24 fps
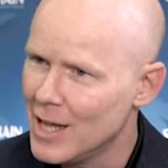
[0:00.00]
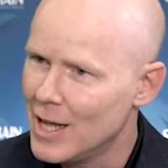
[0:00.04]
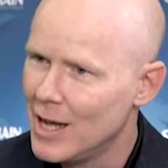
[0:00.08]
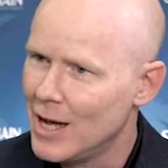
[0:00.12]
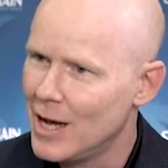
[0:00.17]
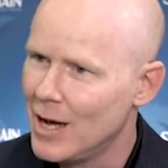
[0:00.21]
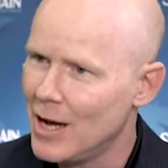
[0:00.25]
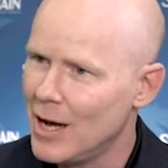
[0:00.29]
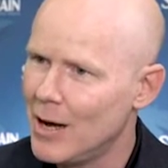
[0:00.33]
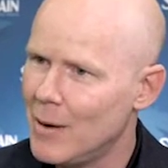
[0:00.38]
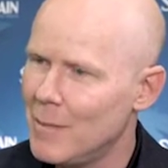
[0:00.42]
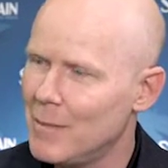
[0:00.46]

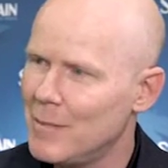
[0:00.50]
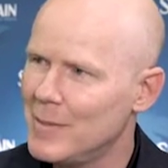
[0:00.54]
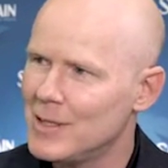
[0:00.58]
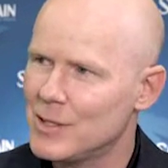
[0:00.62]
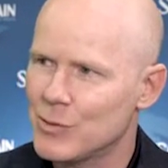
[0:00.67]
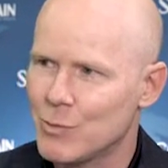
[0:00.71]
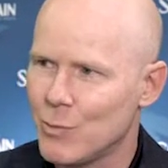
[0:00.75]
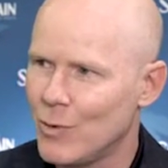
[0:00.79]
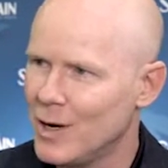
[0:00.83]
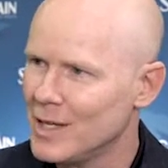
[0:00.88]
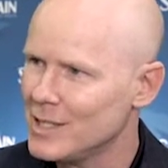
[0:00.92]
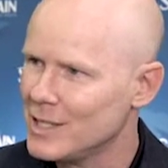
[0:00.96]

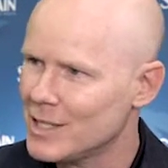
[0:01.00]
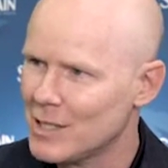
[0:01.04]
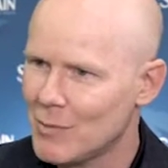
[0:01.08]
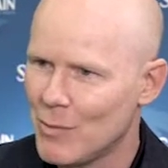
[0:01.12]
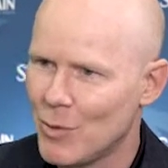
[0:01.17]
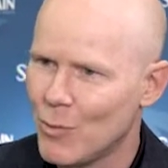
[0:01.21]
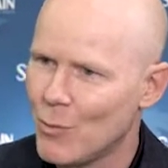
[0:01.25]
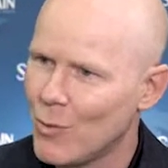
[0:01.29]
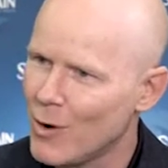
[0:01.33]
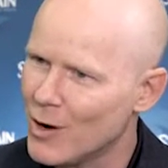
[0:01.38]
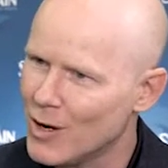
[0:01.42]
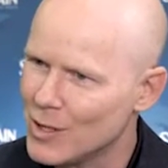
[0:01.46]
It's won some
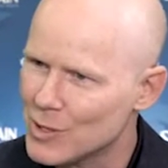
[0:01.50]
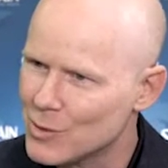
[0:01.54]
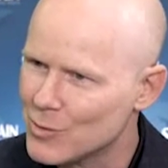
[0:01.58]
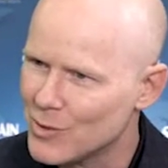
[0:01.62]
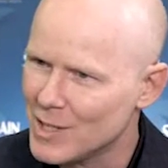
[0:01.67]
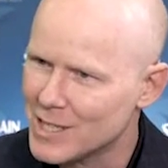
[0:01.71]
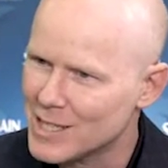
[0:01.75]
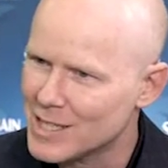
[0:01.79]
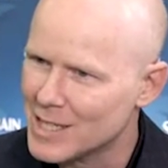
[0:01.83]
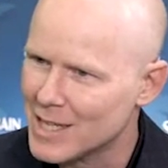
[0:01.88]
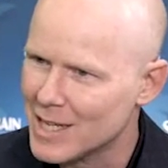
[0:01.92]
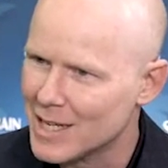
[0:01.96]
awards
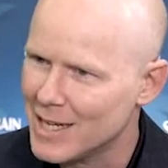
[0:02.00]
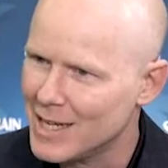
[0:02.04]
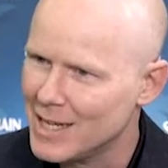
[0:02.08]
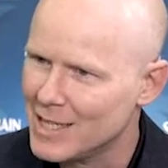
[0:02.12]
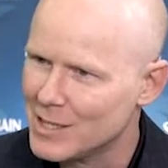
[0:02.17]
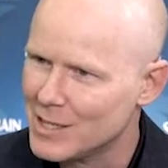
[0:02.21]
recently.